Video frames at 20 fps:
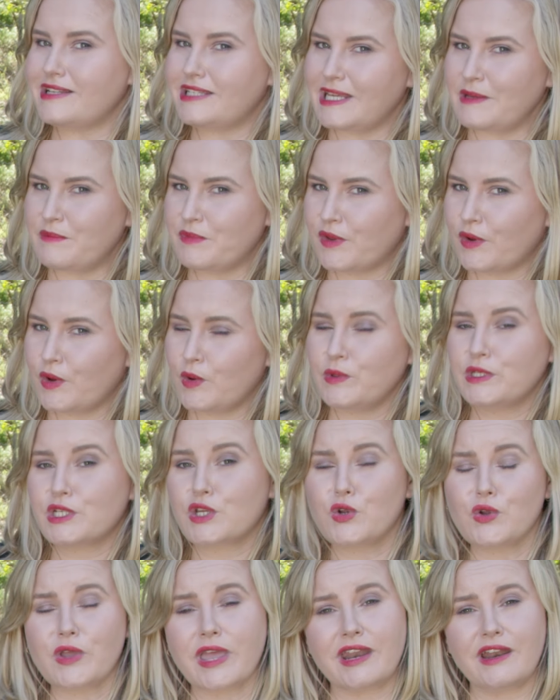deep though, which
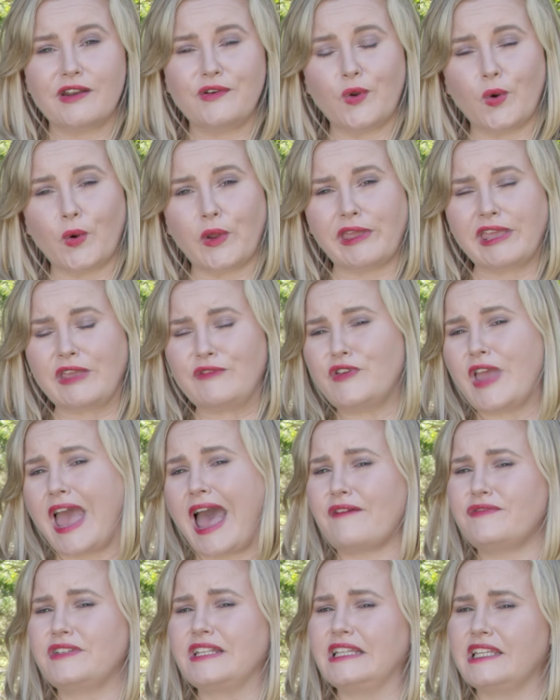could get annoying if you
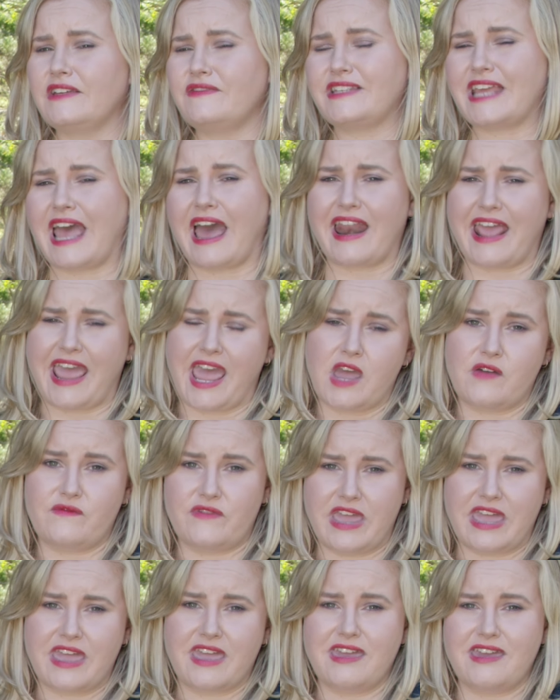have to lift out
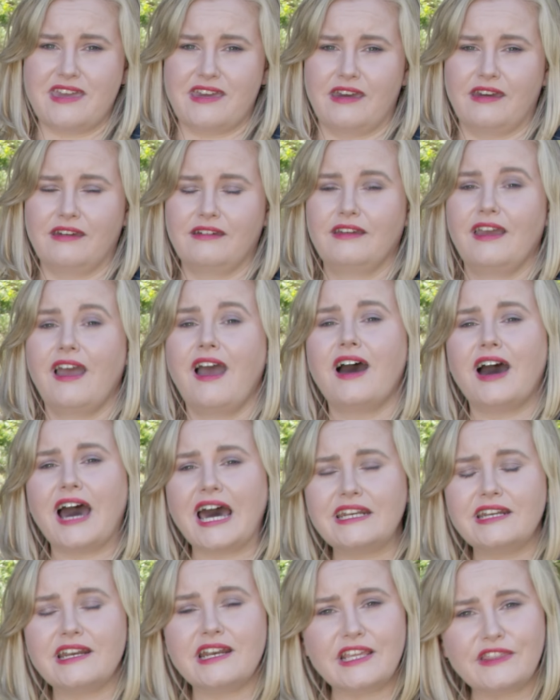heavy gear.
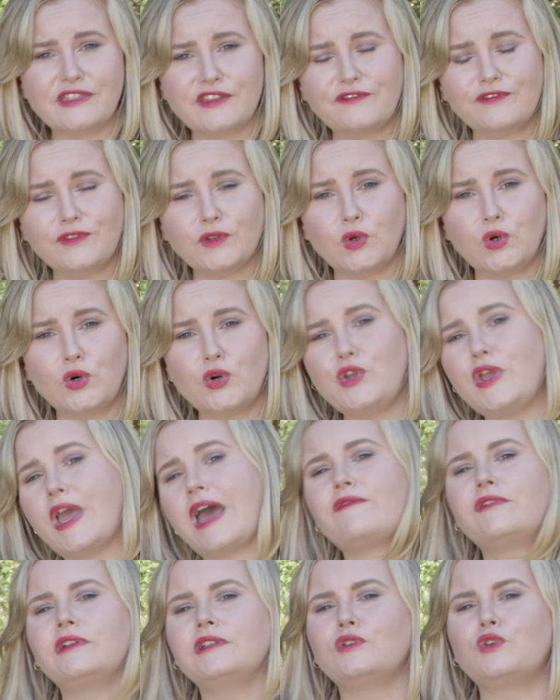Underneath the floor, you
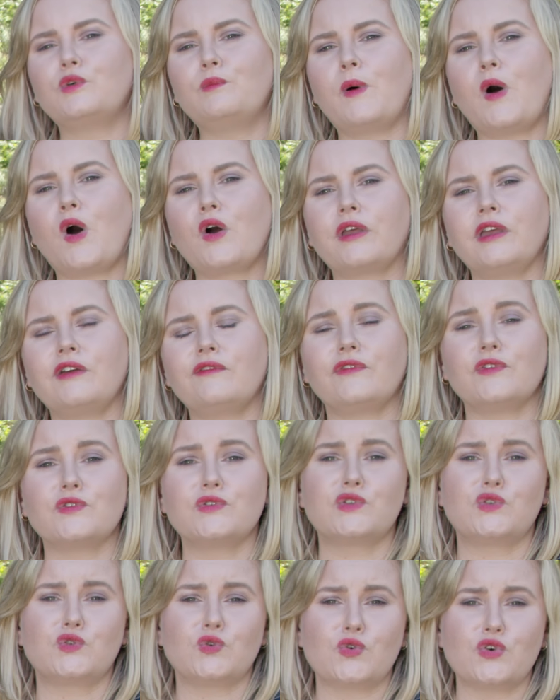have a little pocket for
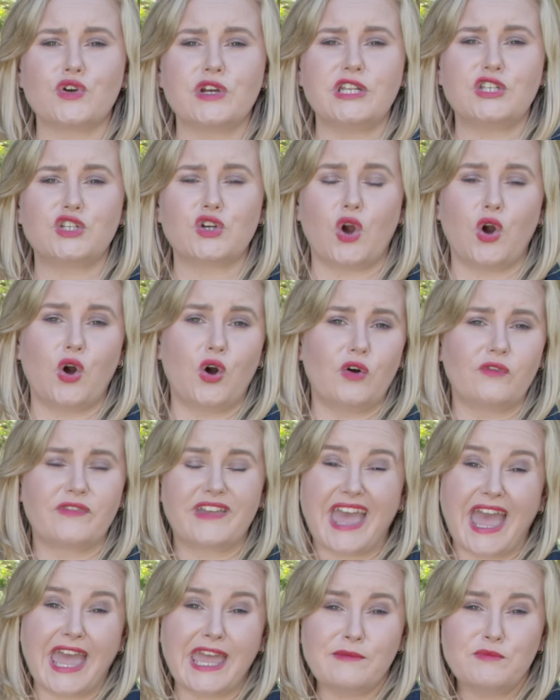storage of
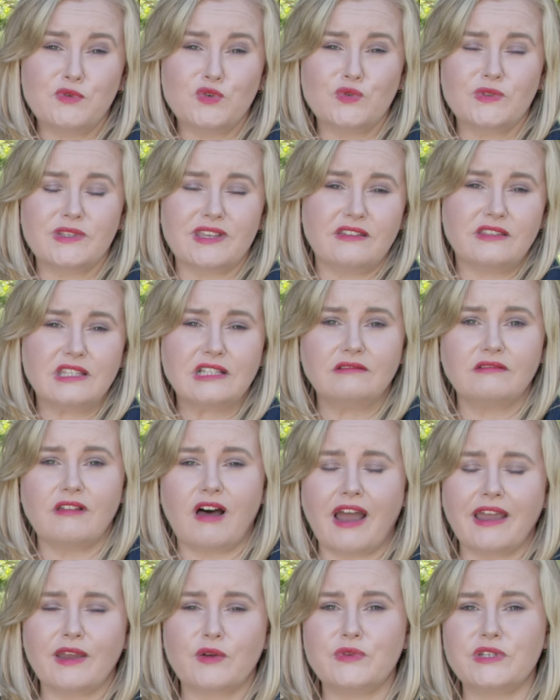cables and the
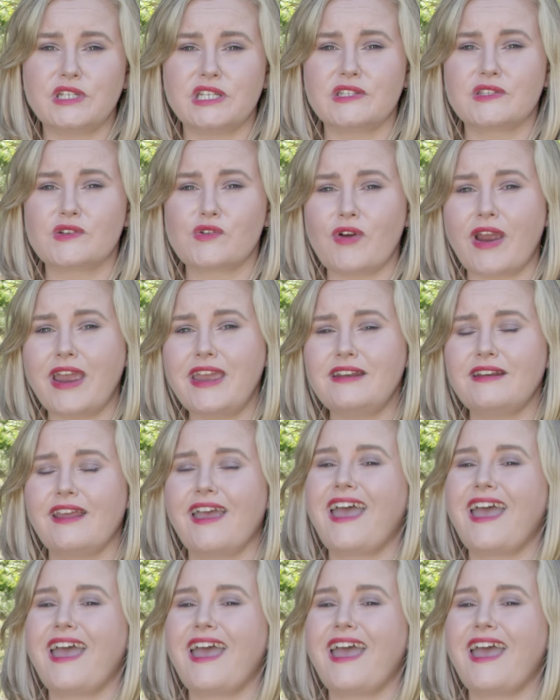like, which is great.